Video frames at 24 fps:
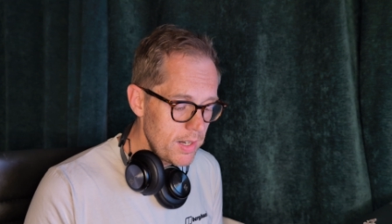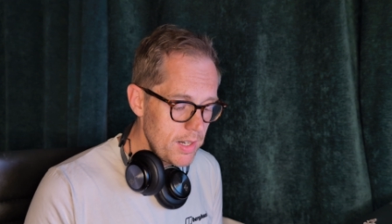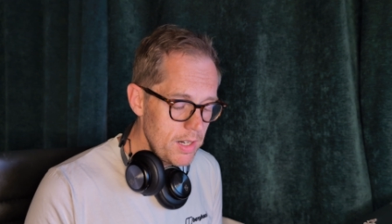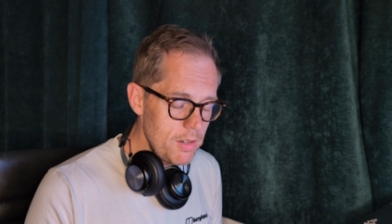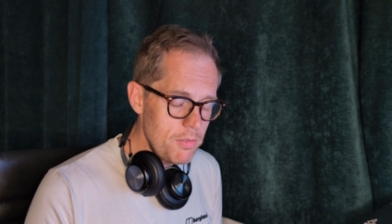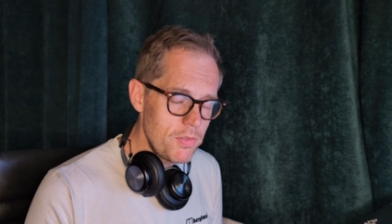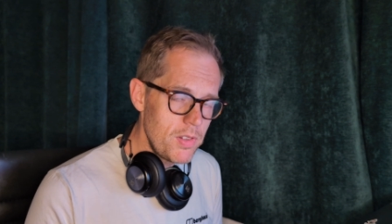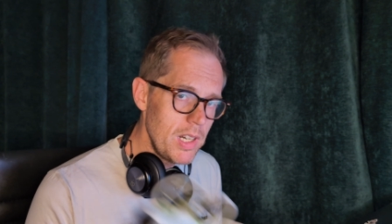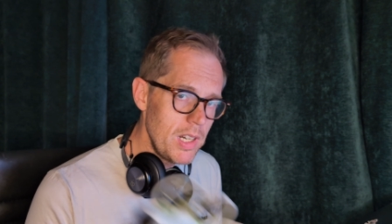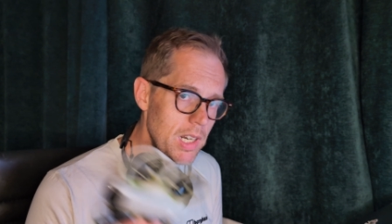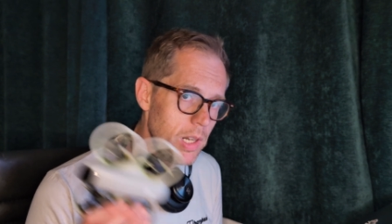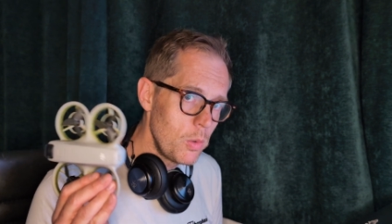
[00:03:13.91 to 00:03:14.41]

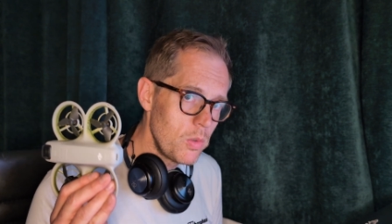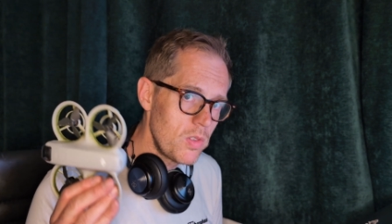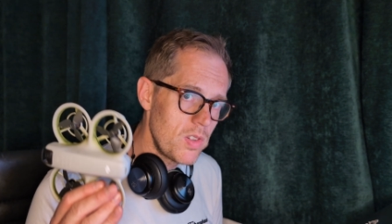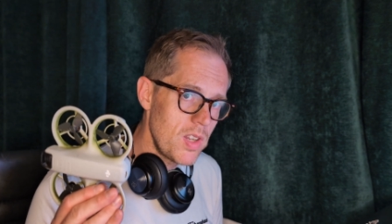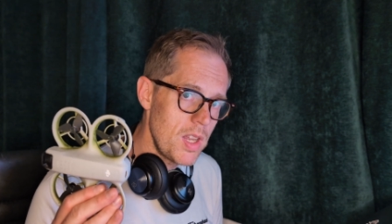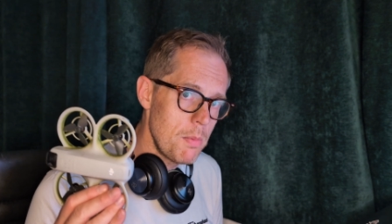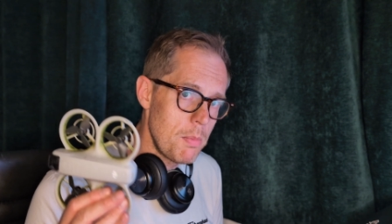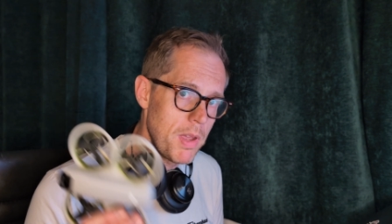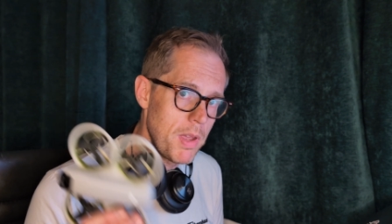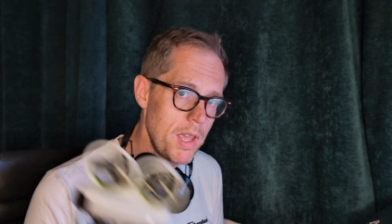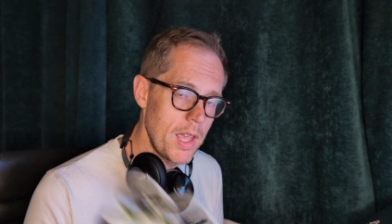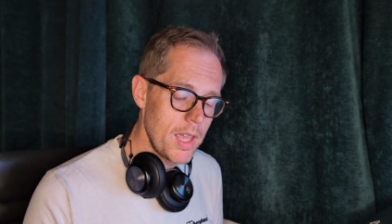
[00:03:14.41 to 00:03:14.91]
Nifty little
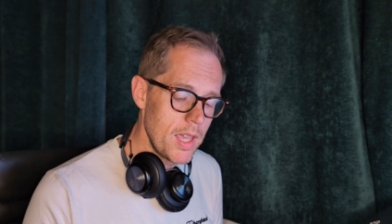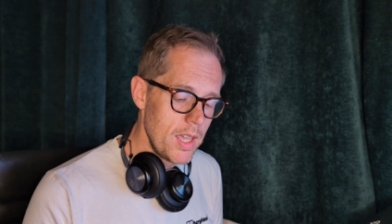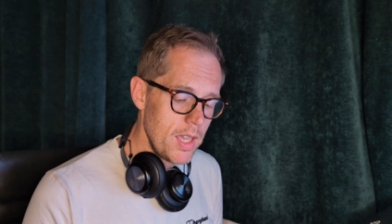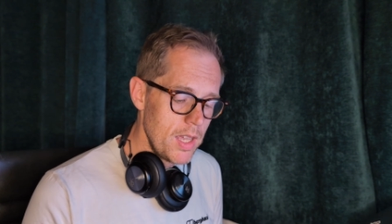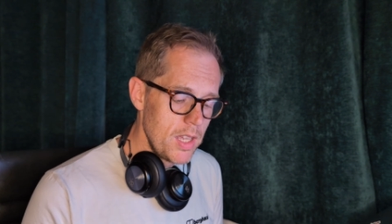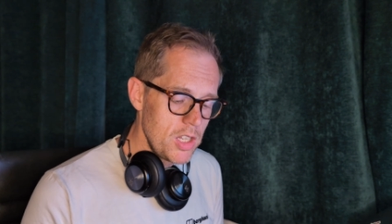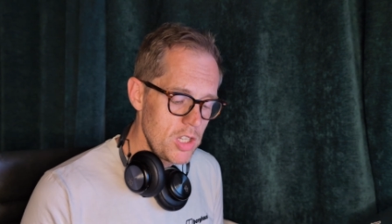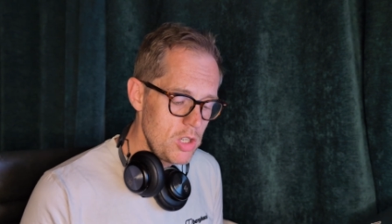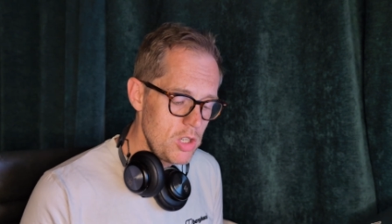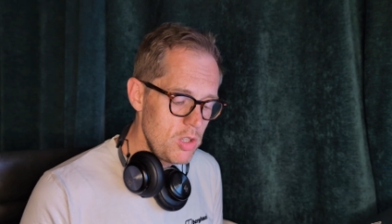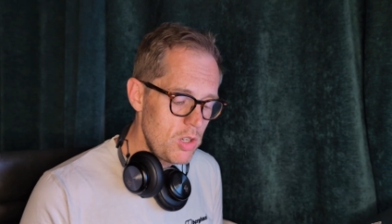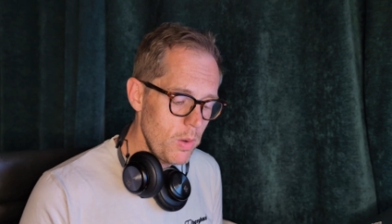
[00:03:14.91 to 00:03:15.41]
tip here,
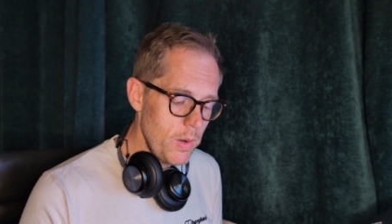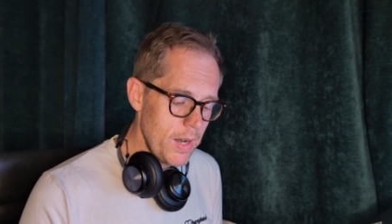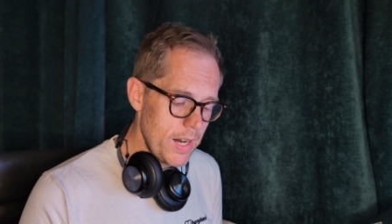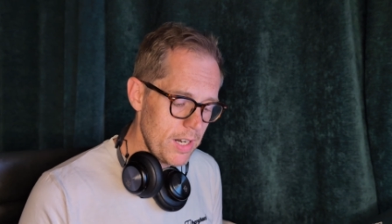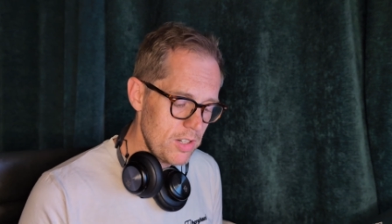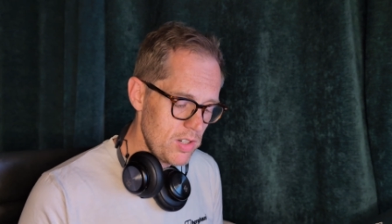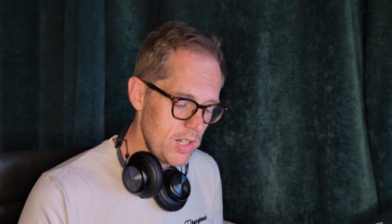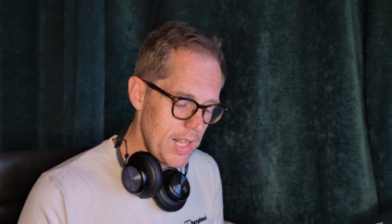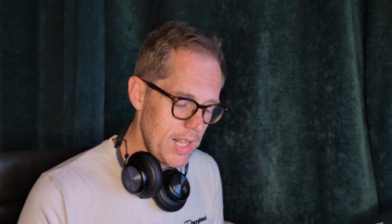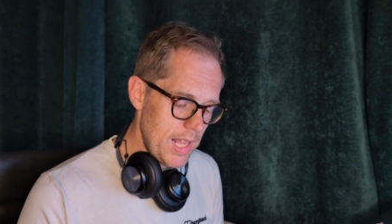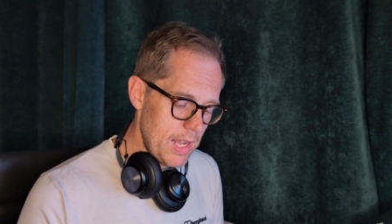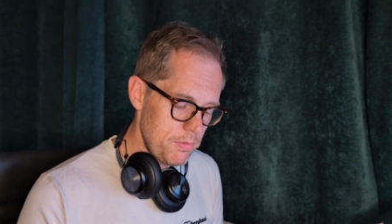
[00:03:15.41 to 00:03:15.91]
you don't
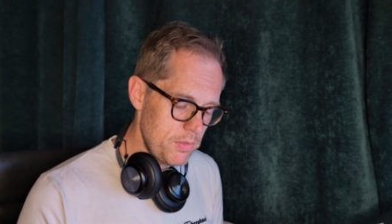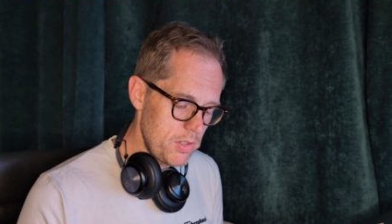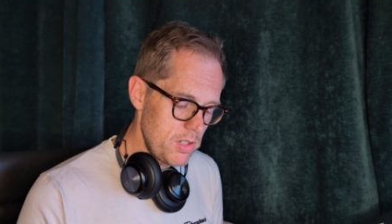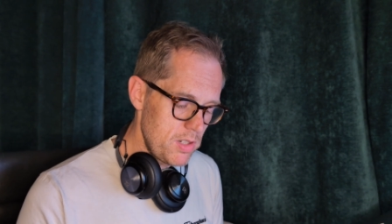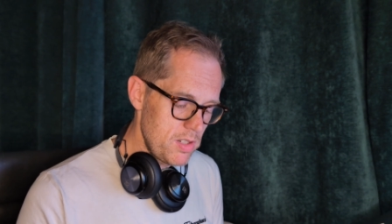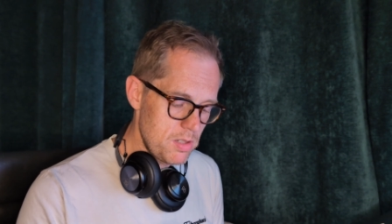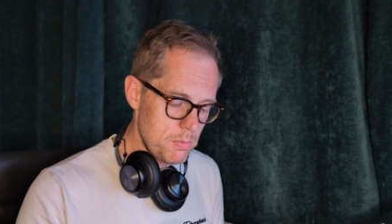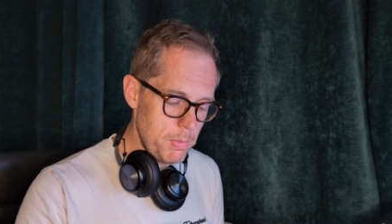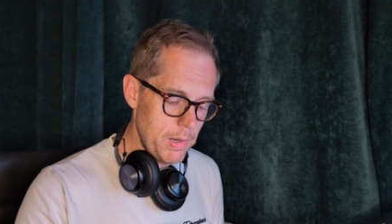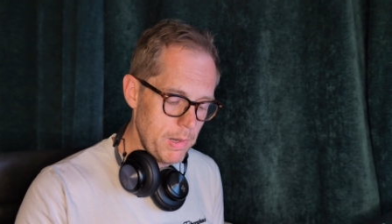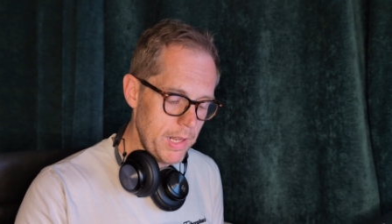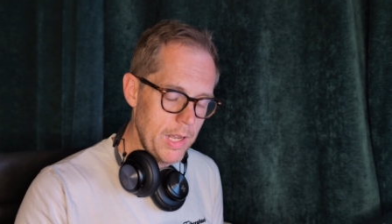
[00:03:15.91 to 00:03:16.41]
actually have to
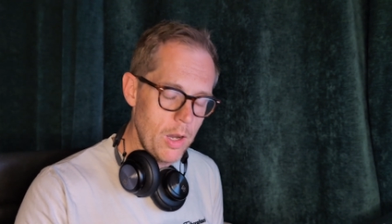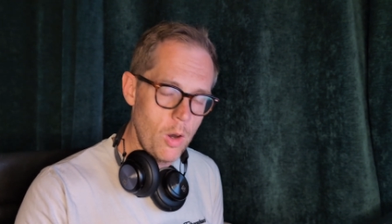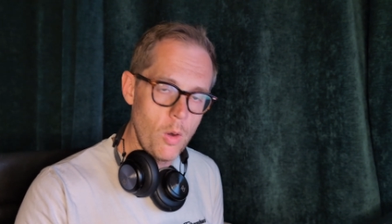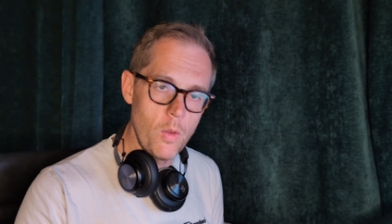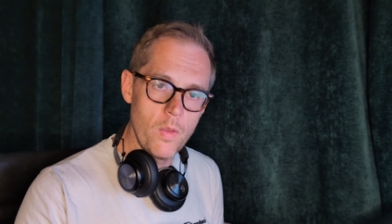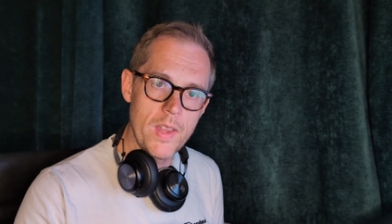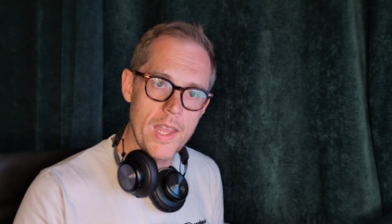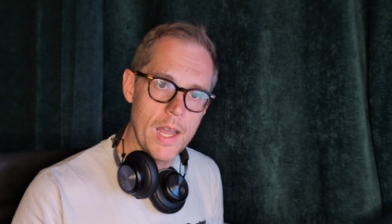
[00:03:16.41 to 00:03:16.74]
display it on the